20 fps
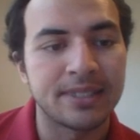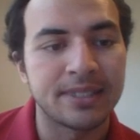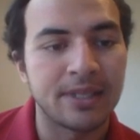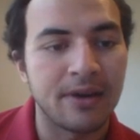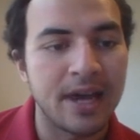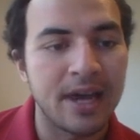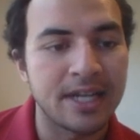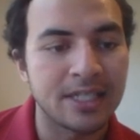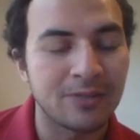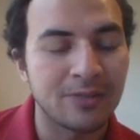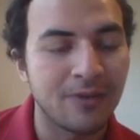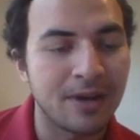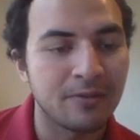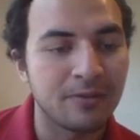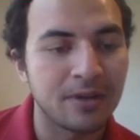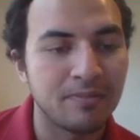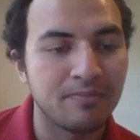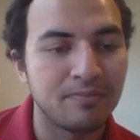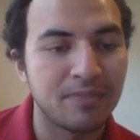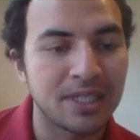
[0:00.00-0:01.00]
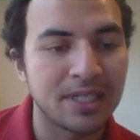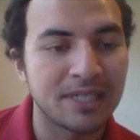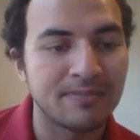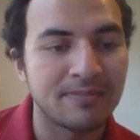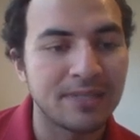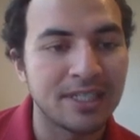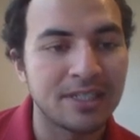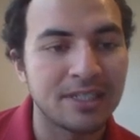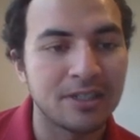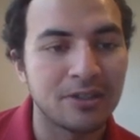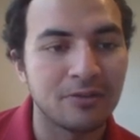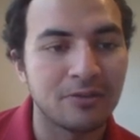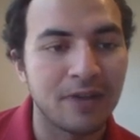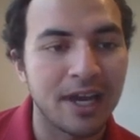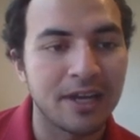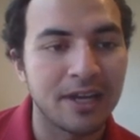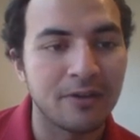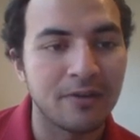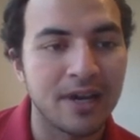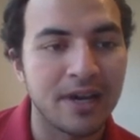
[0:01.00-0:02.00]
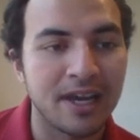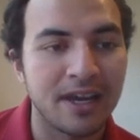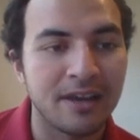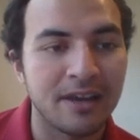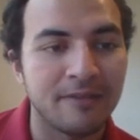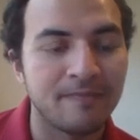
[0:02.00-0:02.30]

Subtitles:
so I just went with bishop d2 right away.